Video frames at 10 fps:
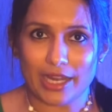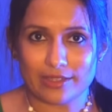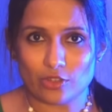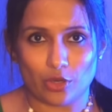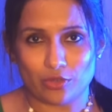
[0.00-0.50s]

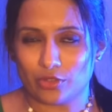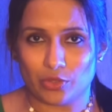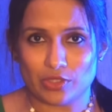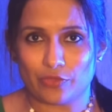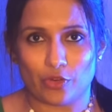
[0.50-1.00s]
as
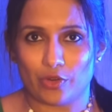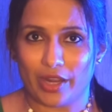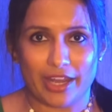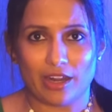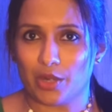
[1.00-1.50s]
those for
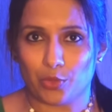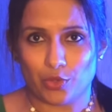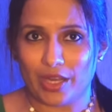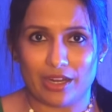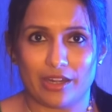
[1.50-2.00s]
NRO
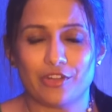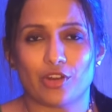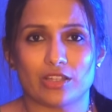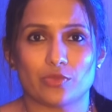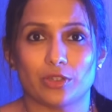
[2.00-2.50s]
to NRE
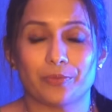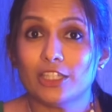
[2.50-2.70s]
transfer.